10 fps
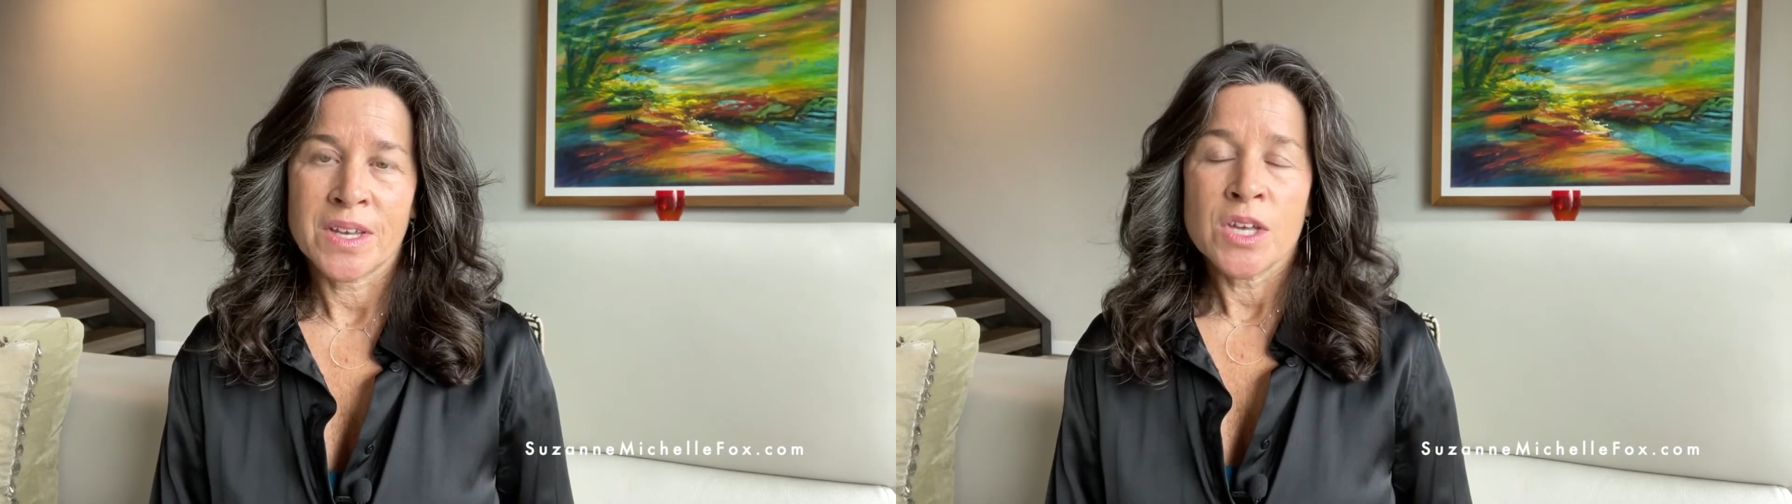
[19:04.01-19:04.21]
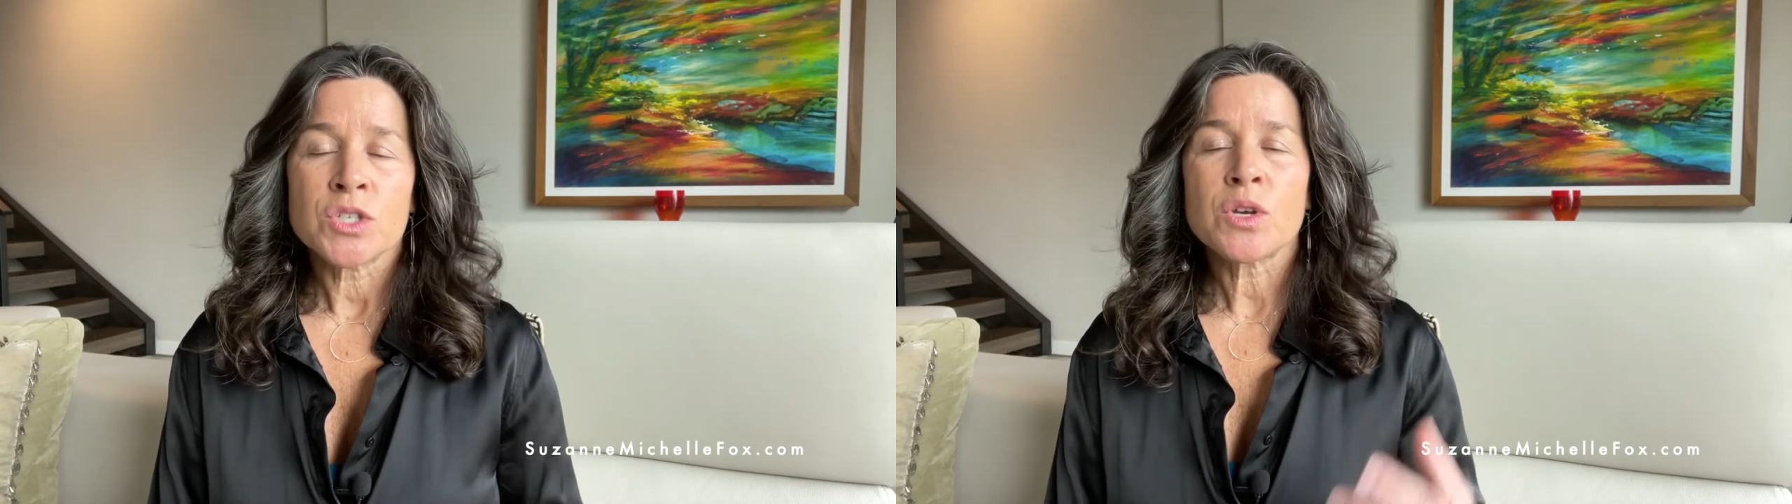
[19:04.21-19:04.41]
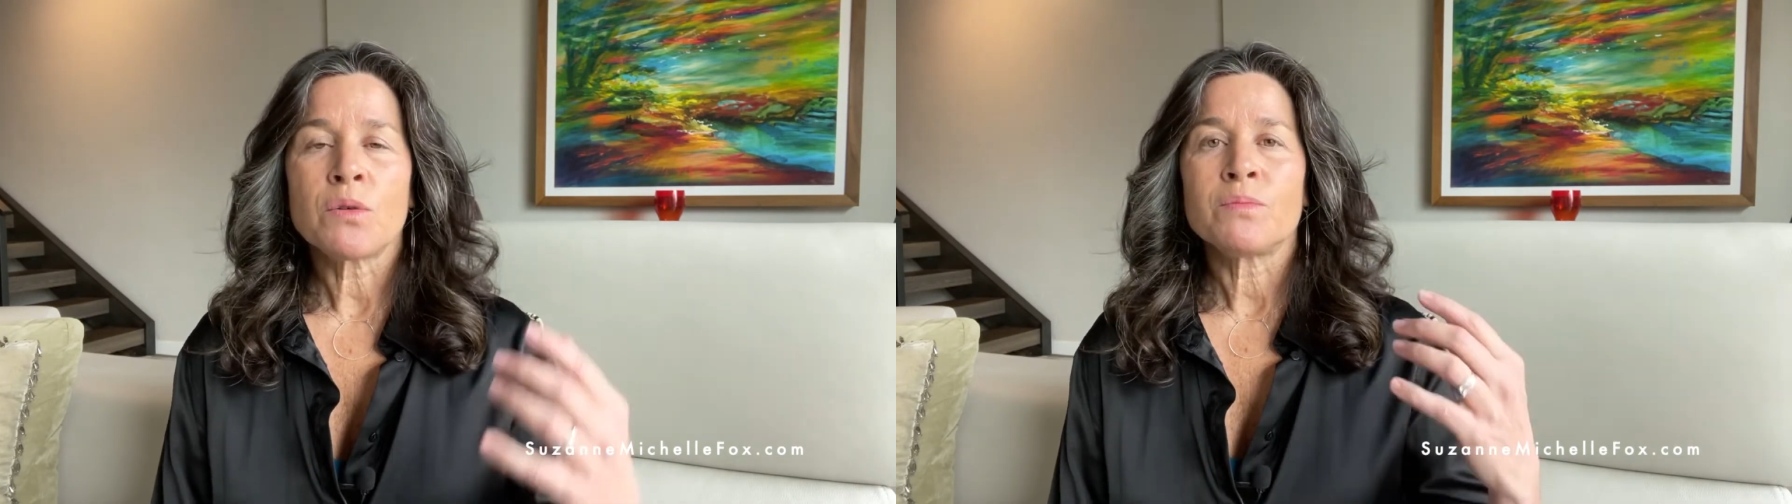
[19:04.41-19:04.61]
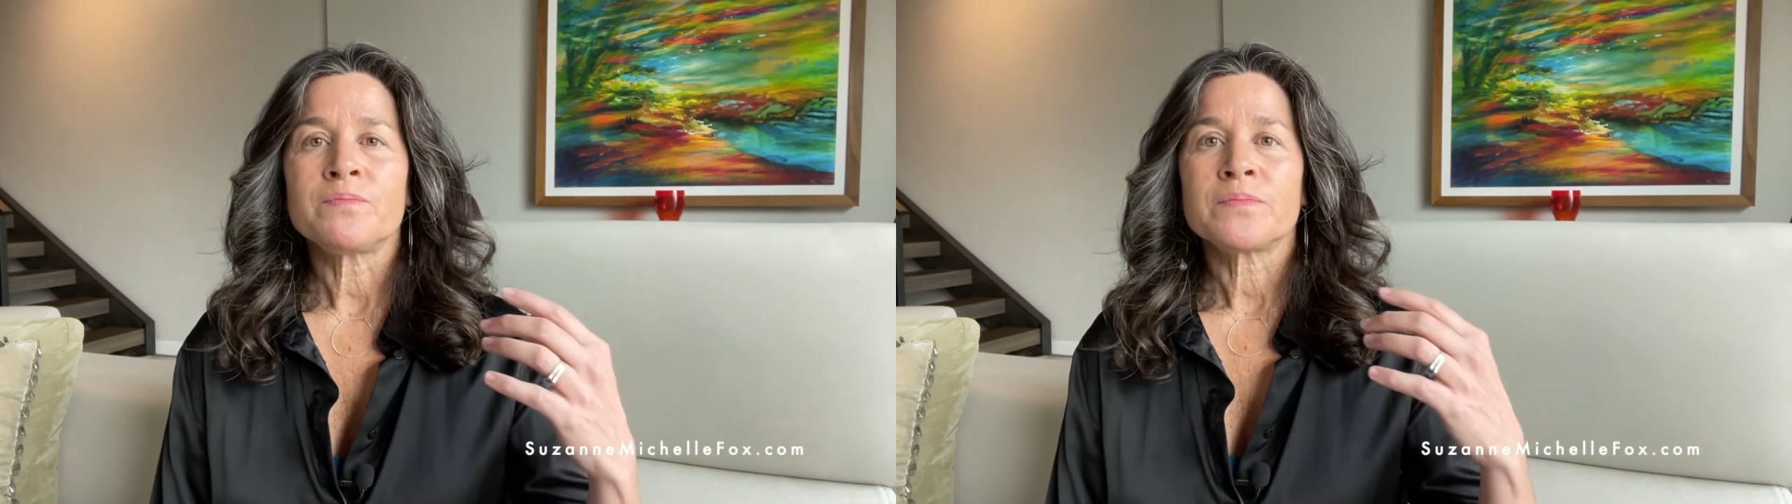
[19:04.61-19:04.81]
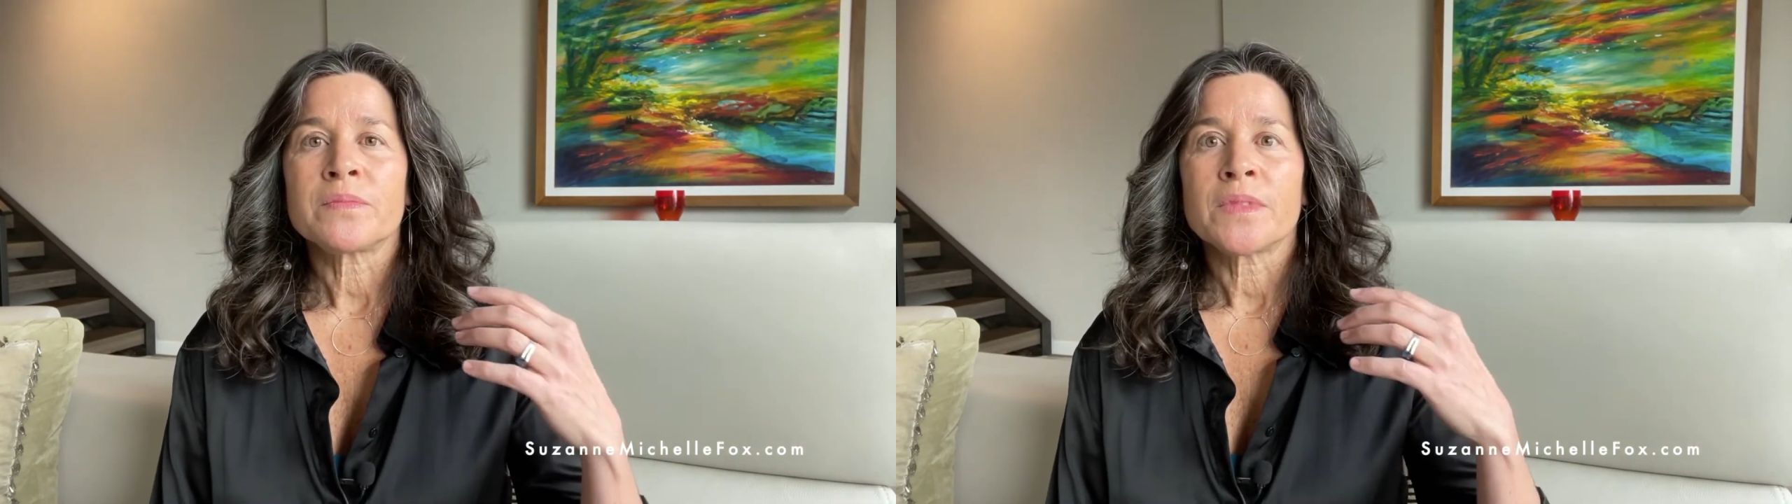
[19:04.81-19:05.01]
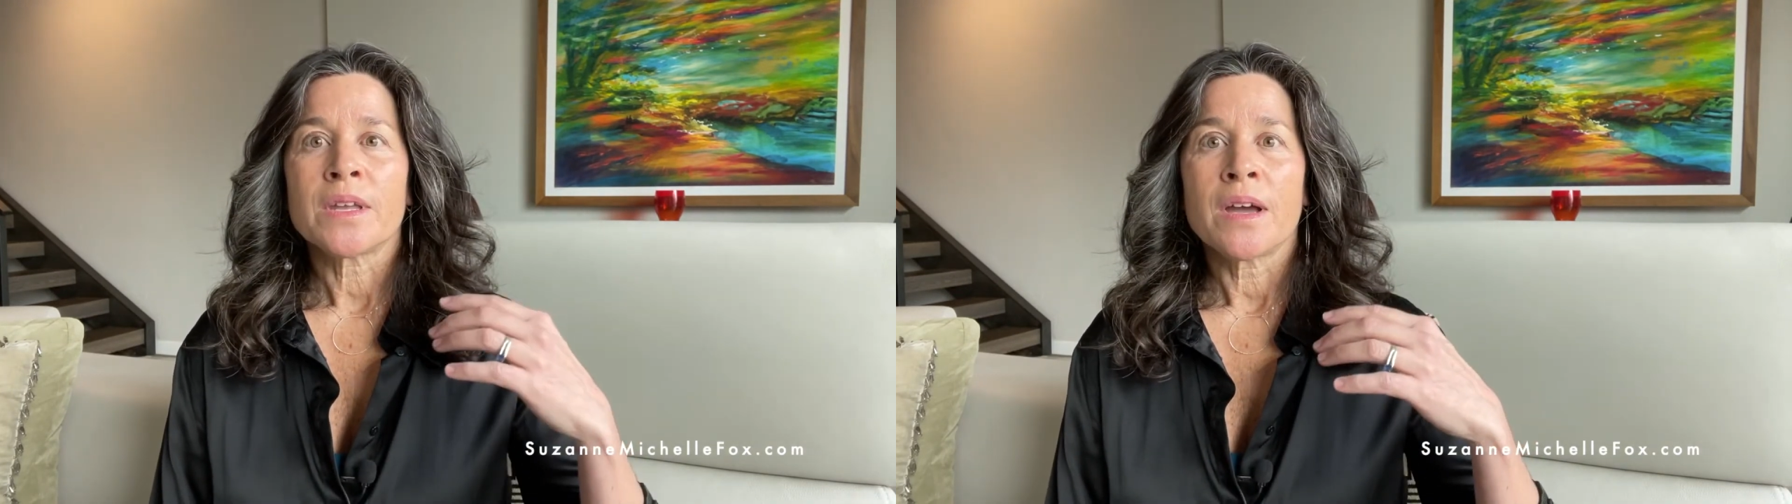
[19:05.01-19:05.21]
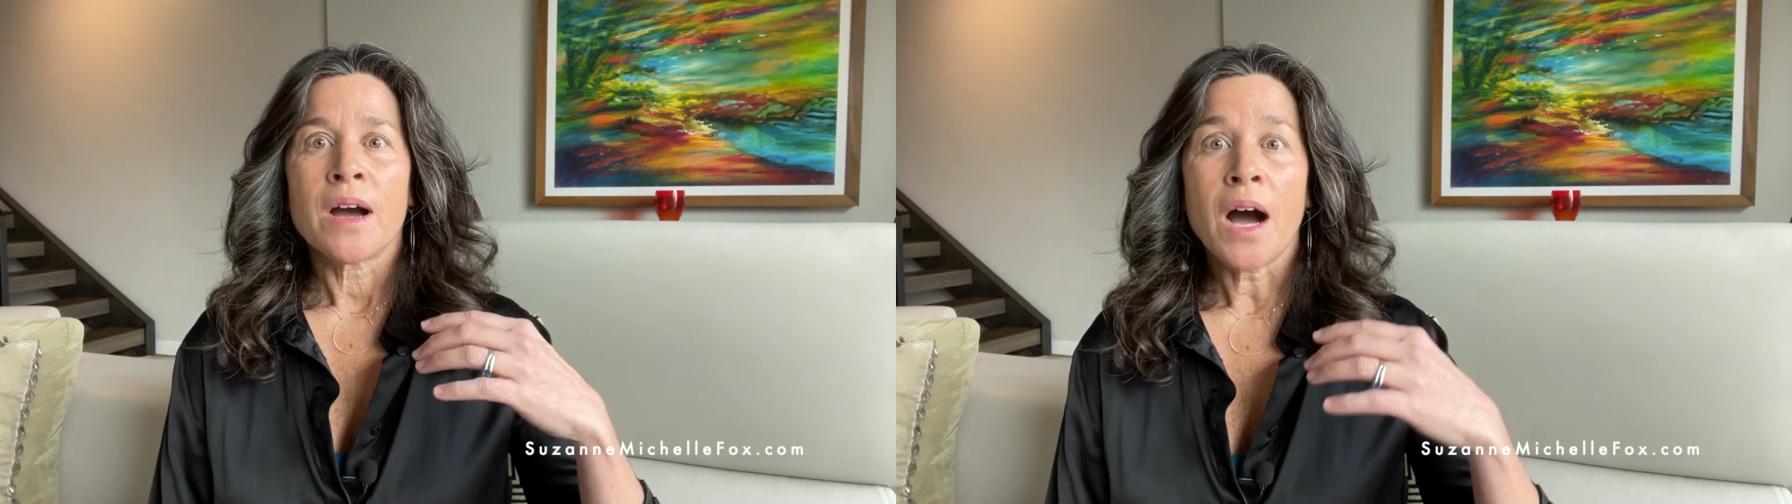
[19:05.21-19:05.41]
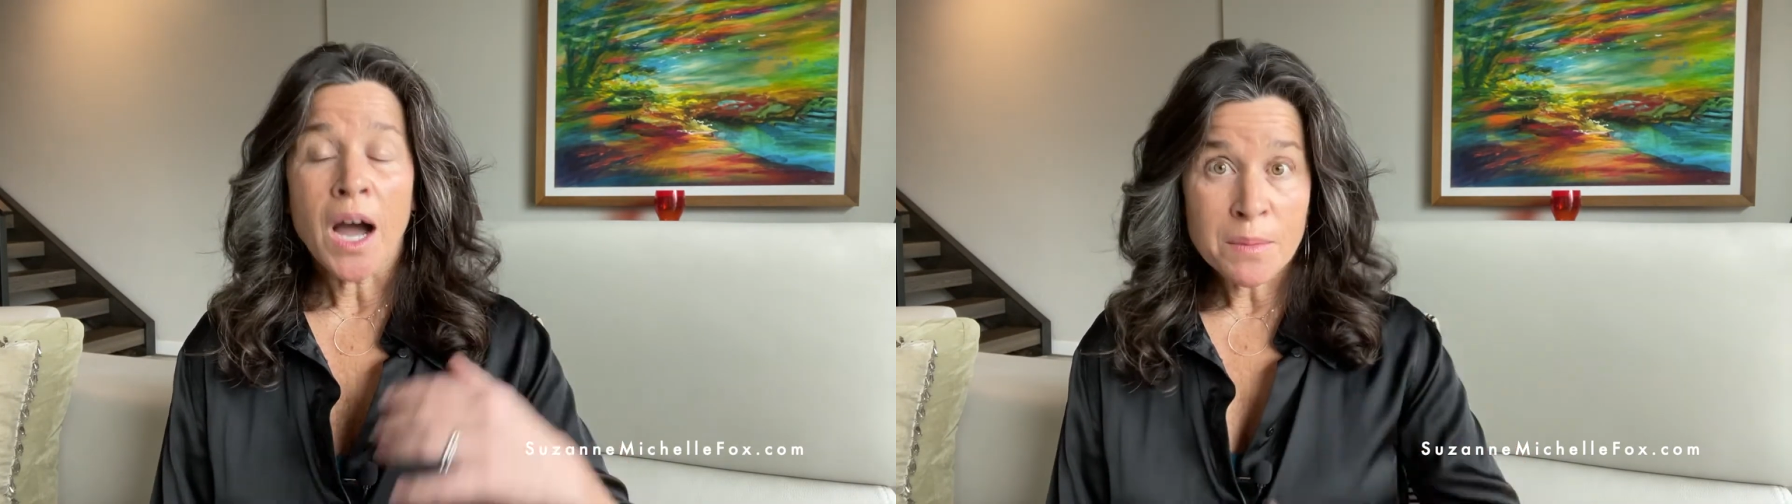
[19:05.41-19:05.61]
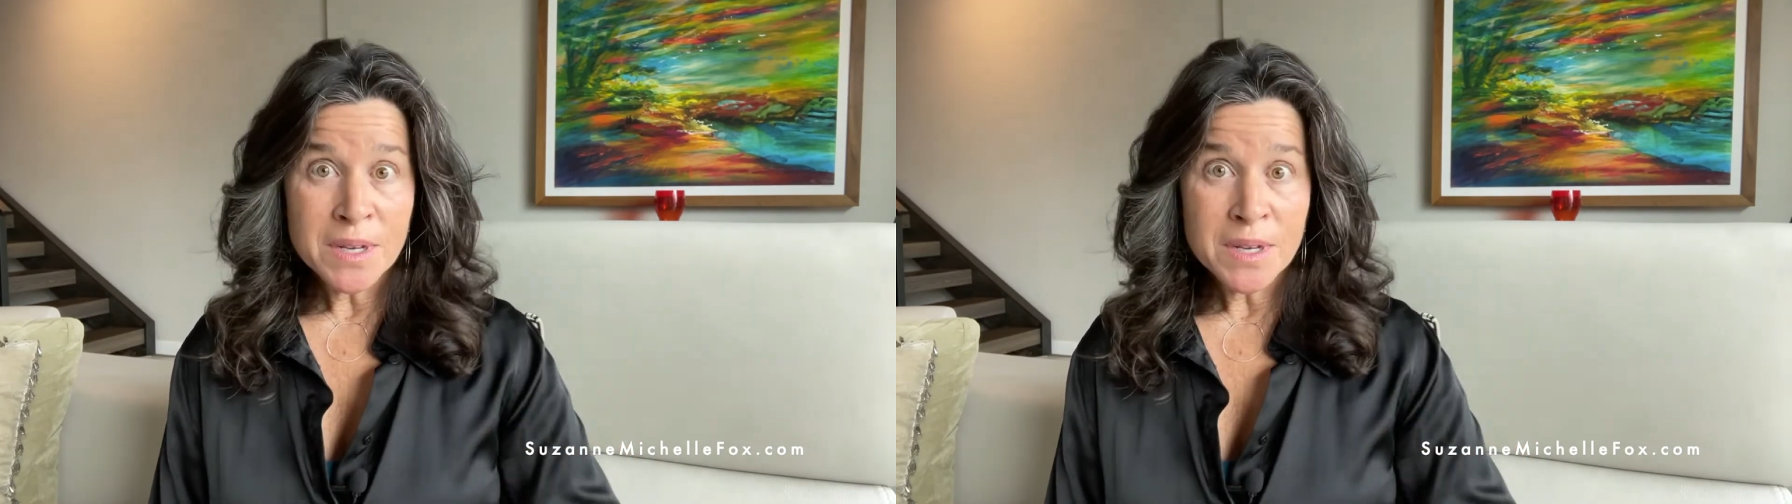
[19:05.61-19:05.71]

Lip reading: So I'm